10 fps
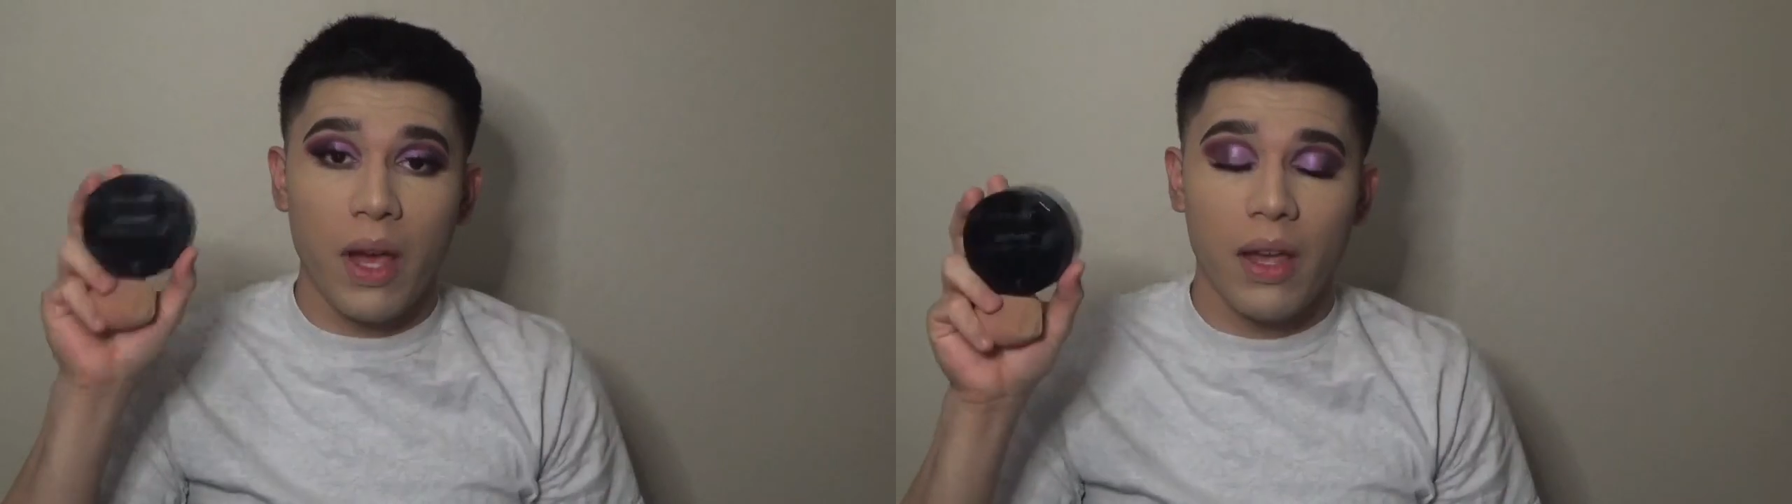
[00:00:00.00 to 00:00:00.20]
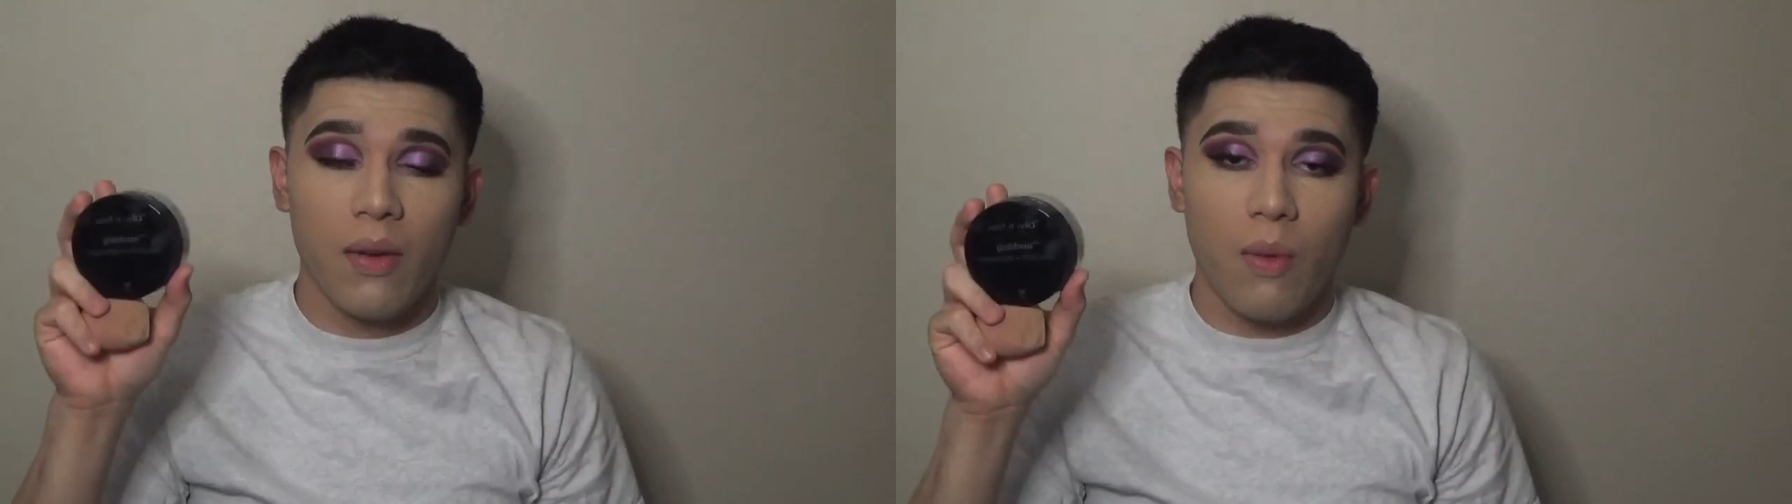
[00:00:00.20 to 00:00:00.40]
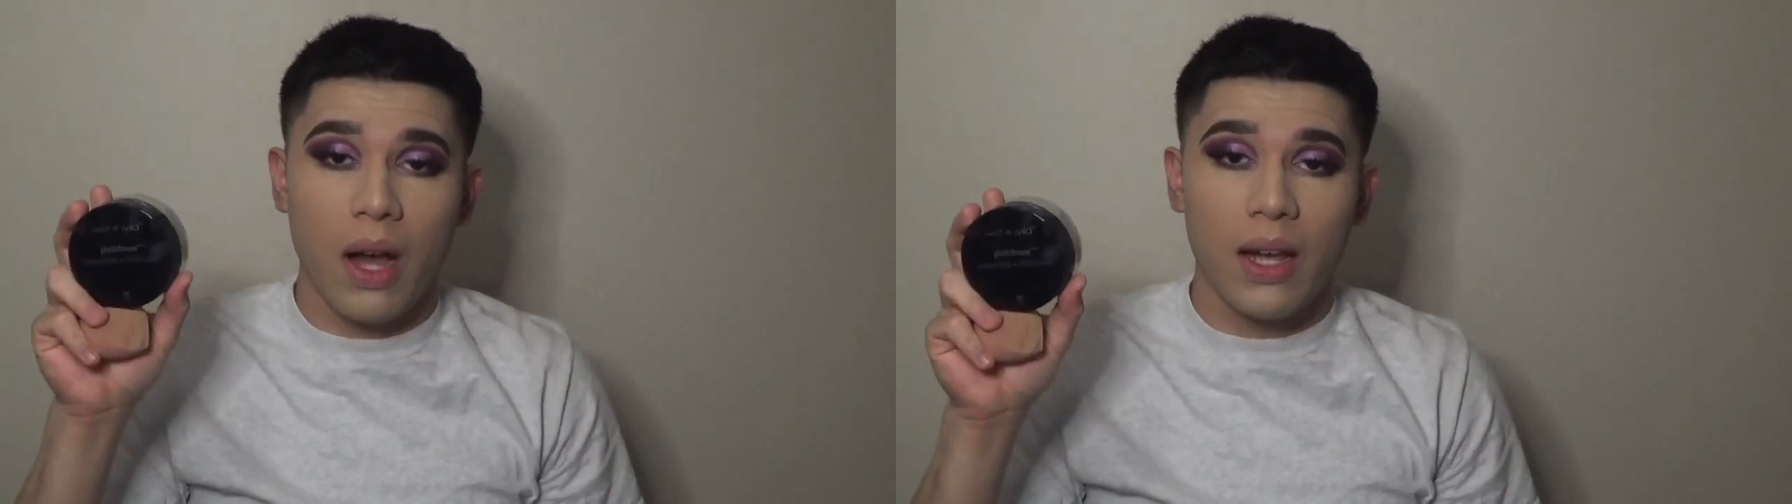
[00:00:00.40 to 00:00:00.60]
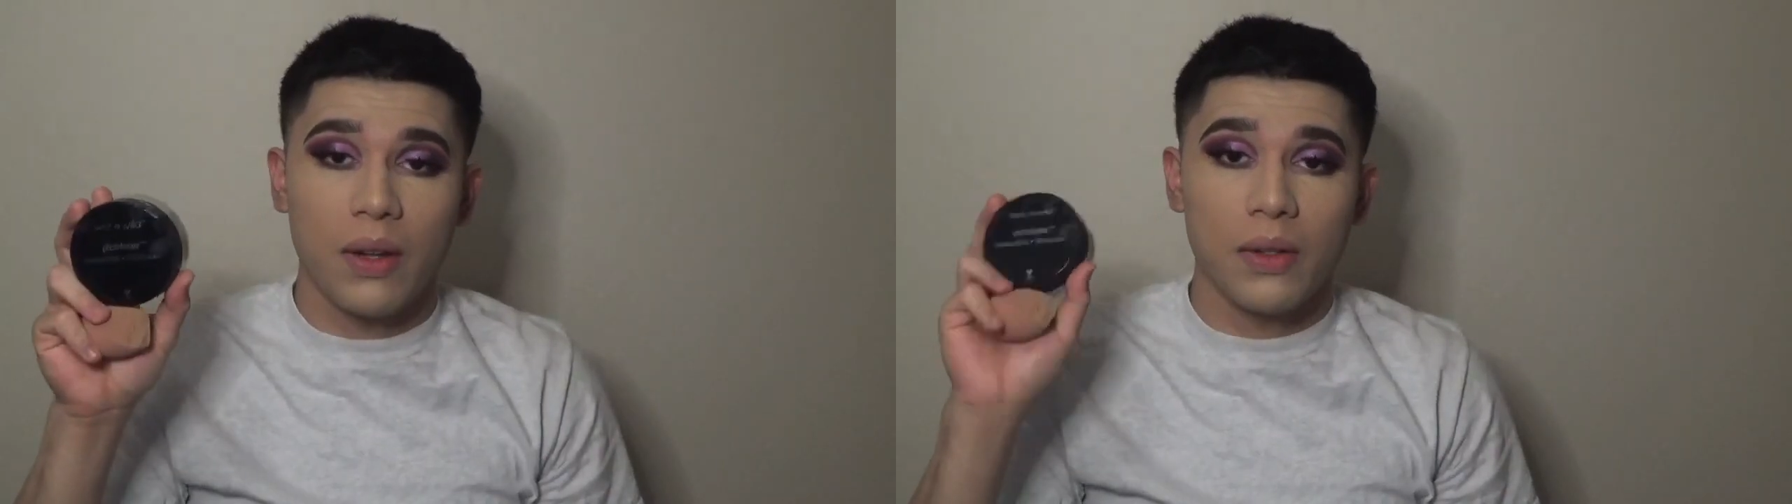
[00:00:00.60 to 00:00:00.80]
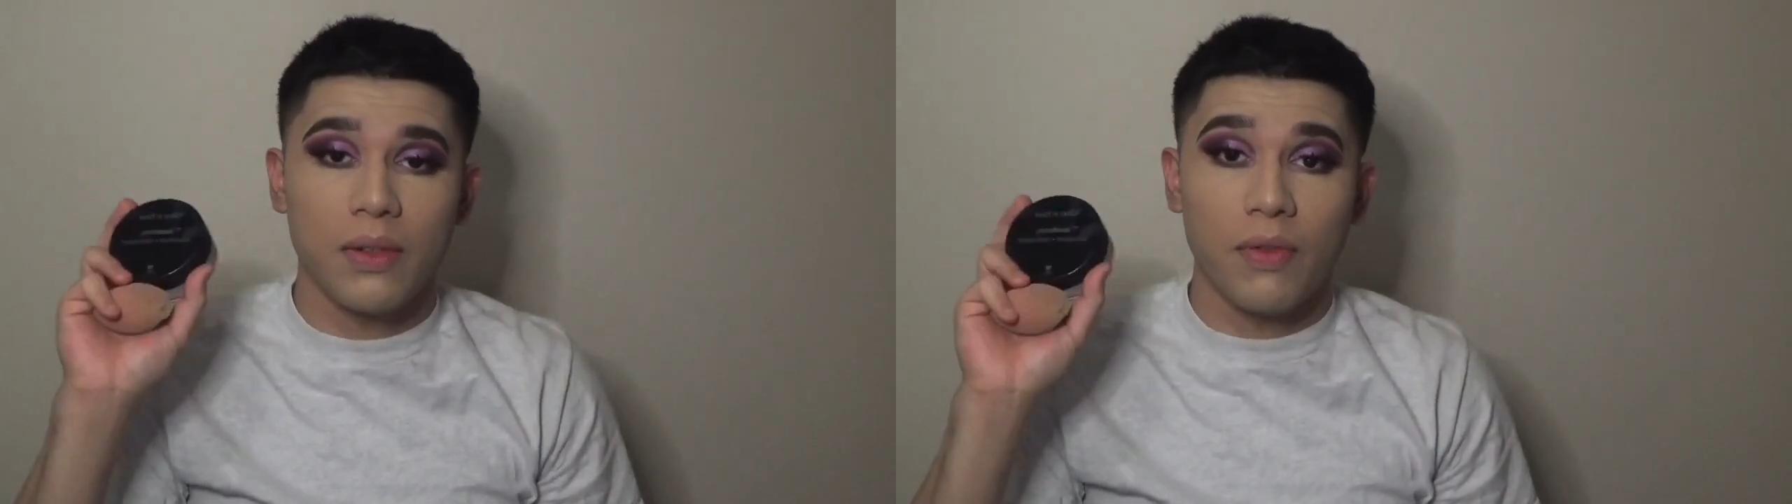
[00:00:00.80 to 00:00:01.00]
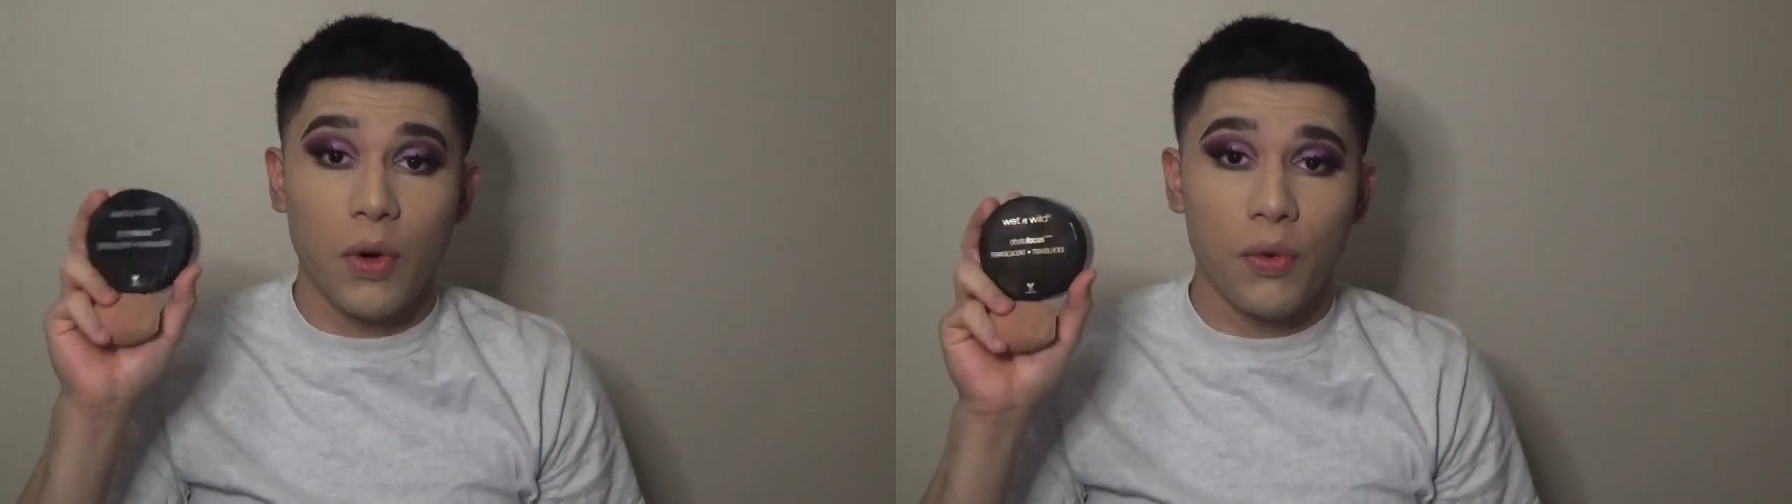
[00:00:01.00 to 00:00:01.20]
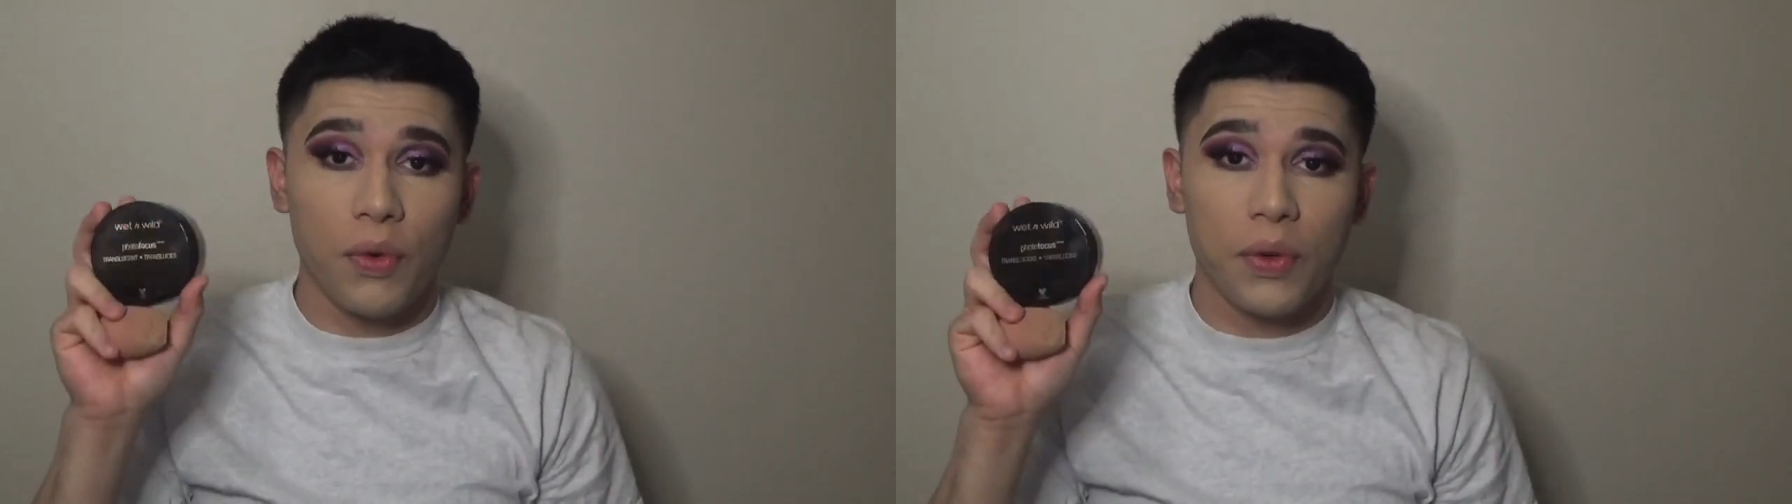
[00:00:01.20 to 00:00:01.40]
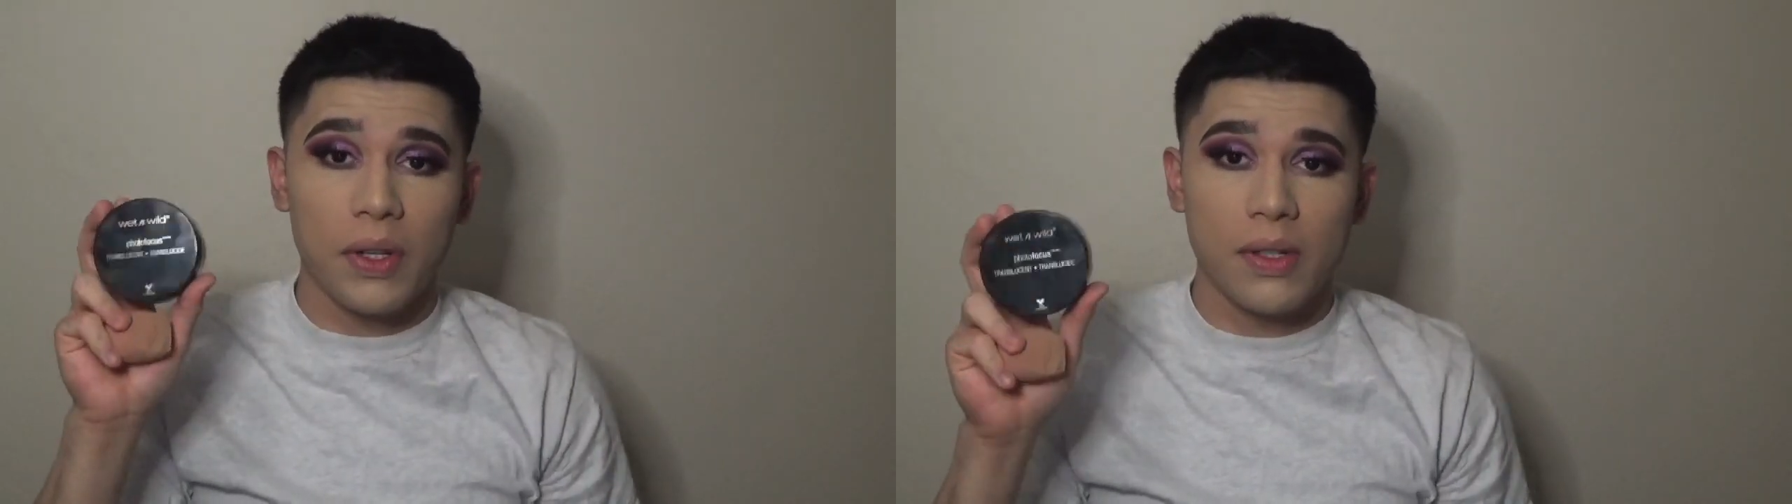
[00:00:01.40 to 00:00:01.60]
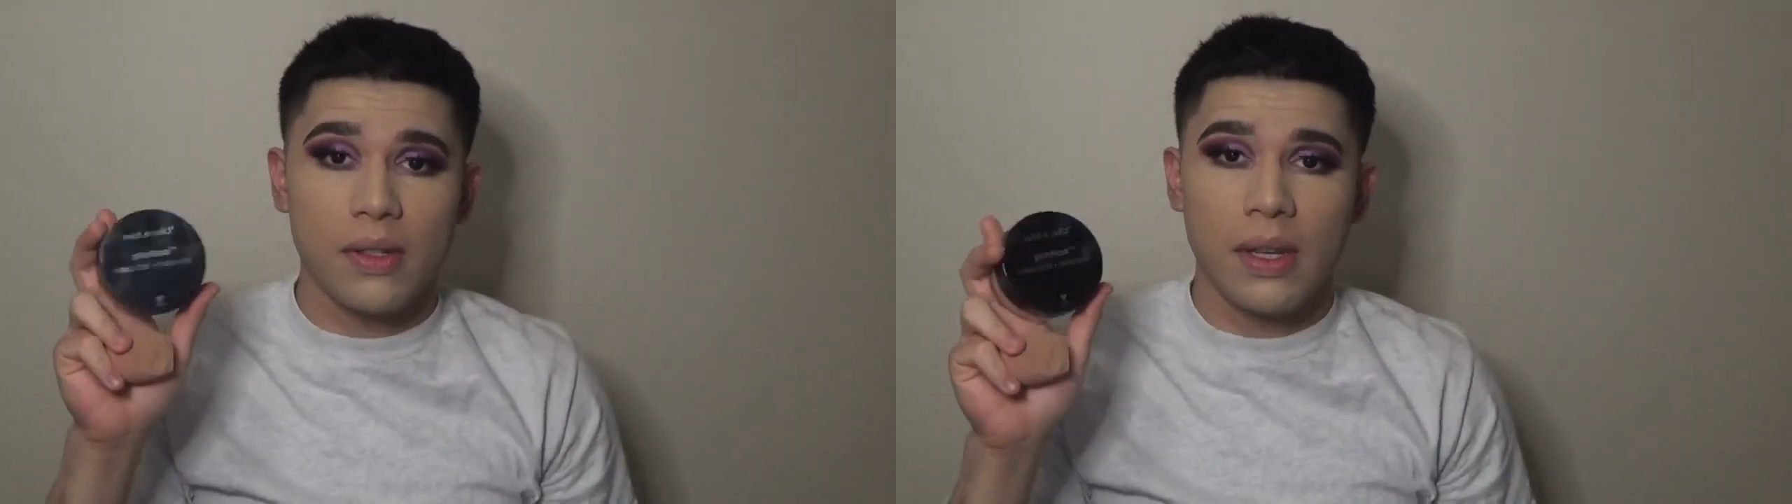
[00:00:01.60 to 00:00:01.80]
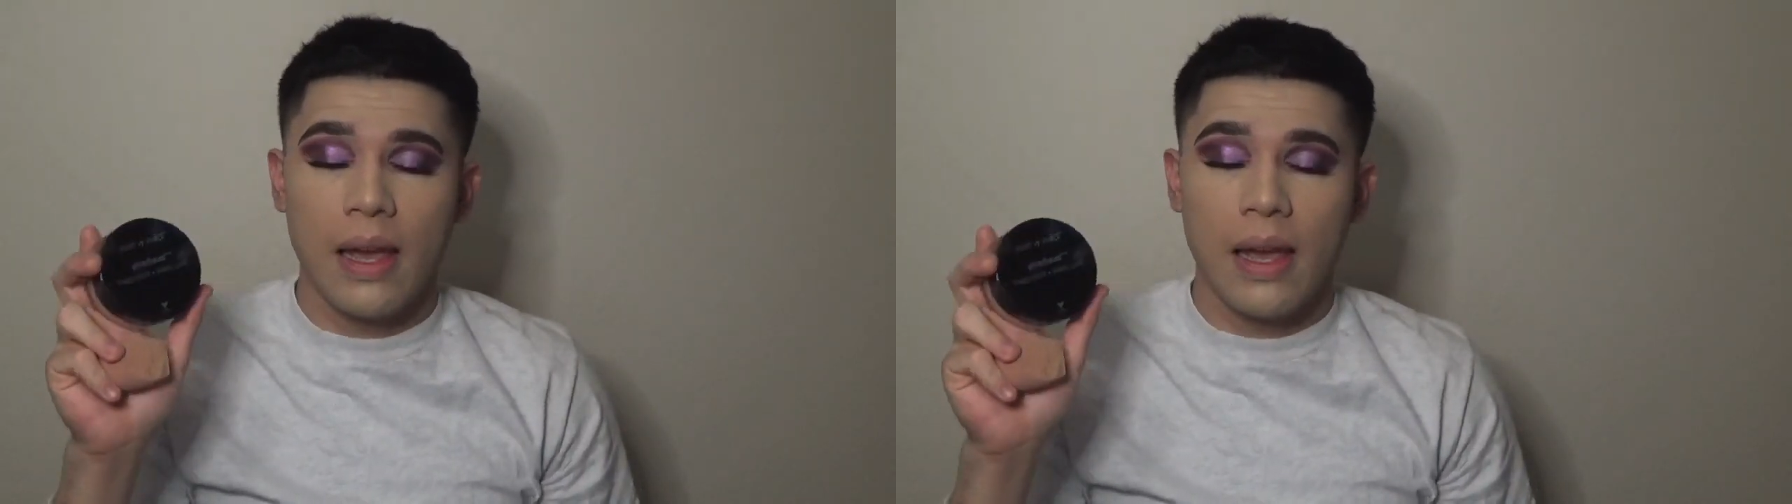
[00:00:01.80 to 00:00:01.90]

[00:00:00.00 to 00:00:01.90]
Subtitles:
n Wild Photo Focus